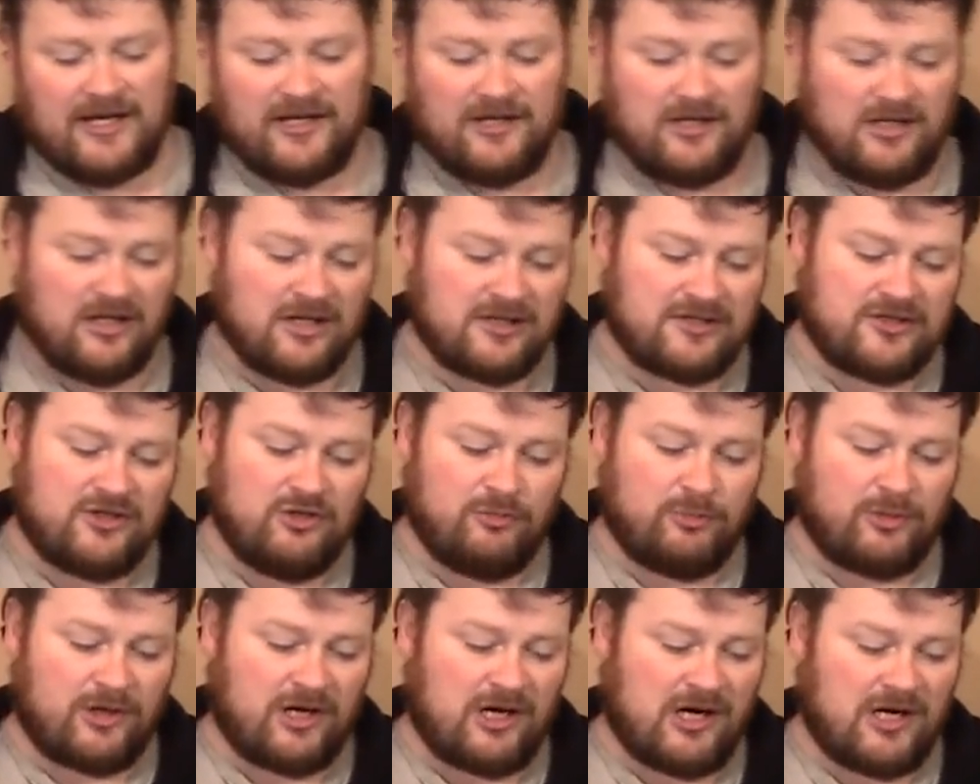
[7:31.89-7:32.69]
Not
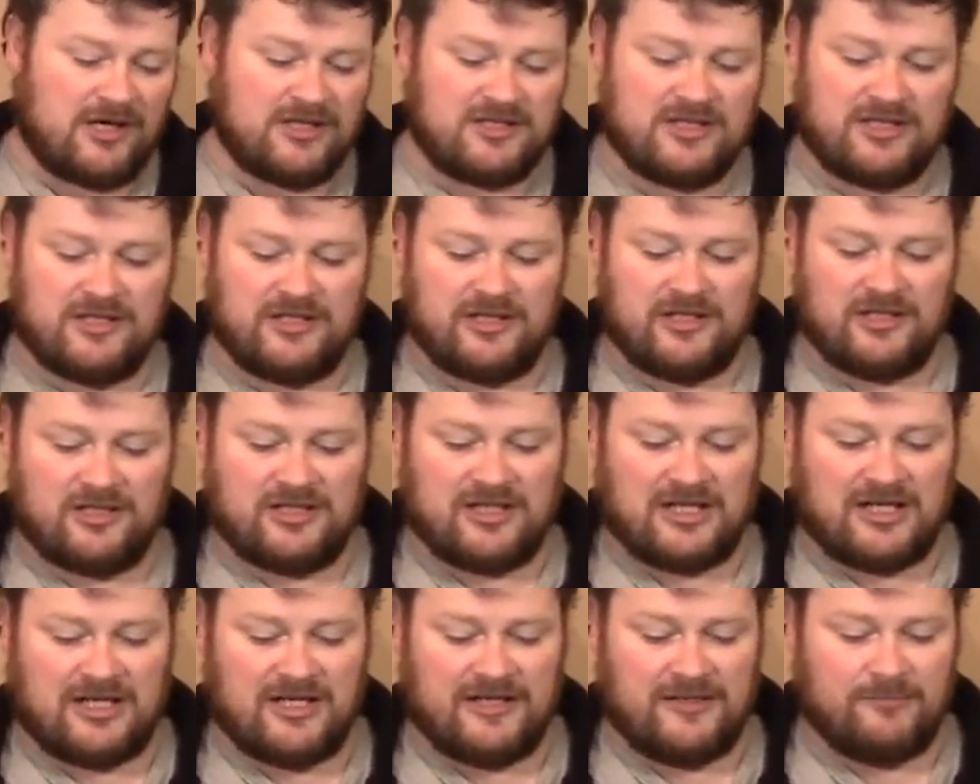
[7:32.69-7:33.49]
super hard to
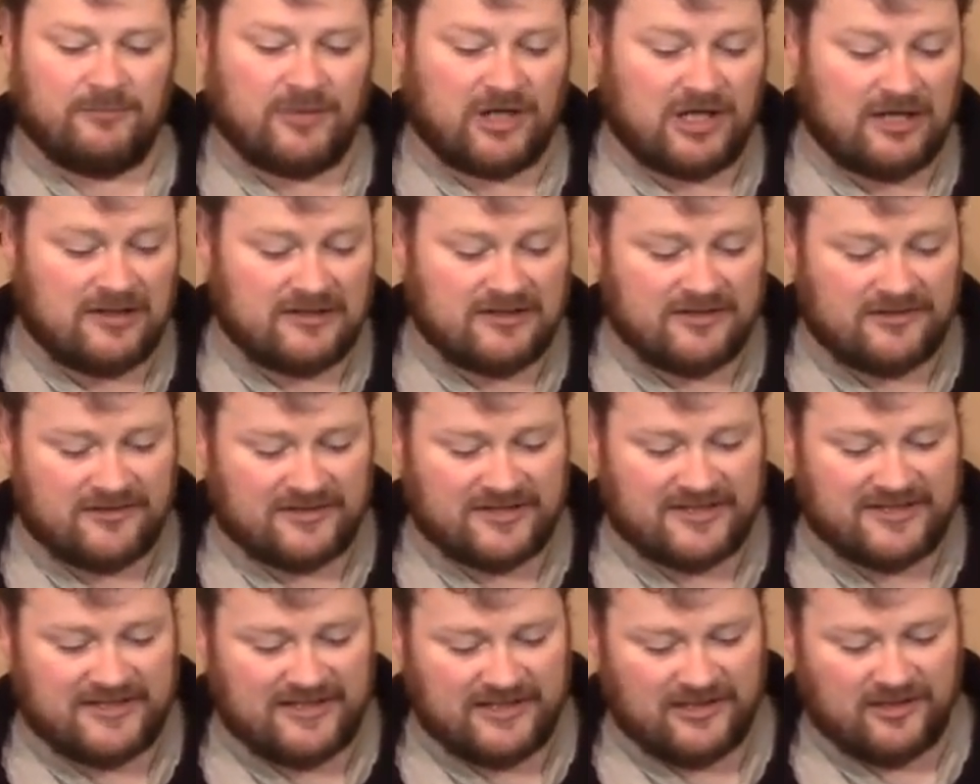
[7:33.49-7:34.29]
clean because they're
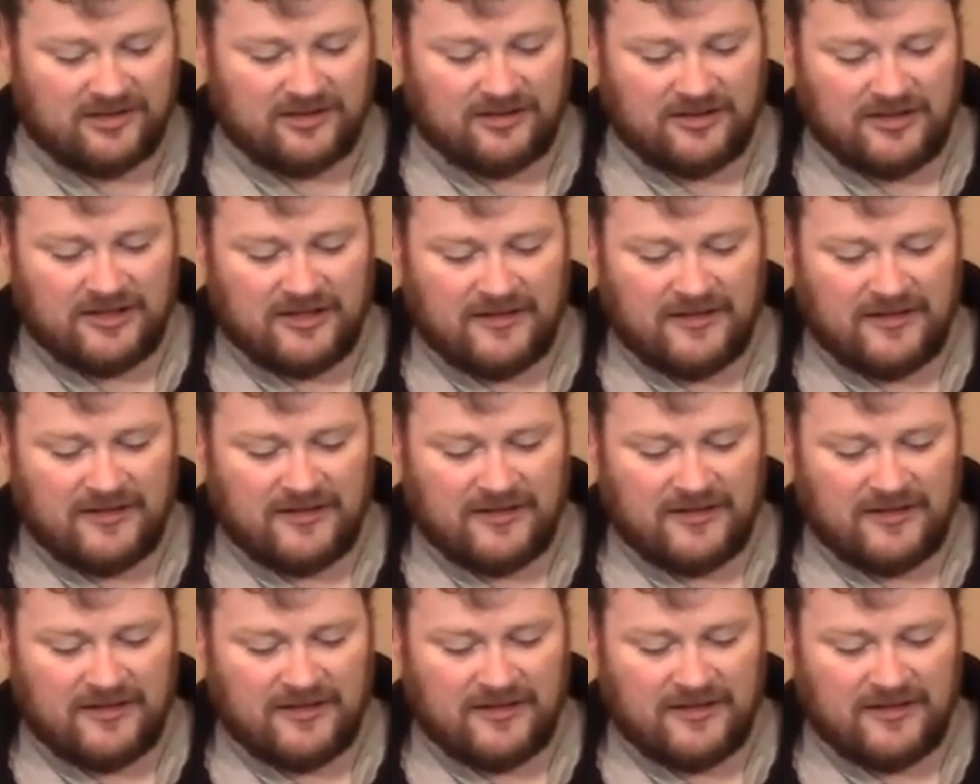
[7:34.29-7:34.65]
steel.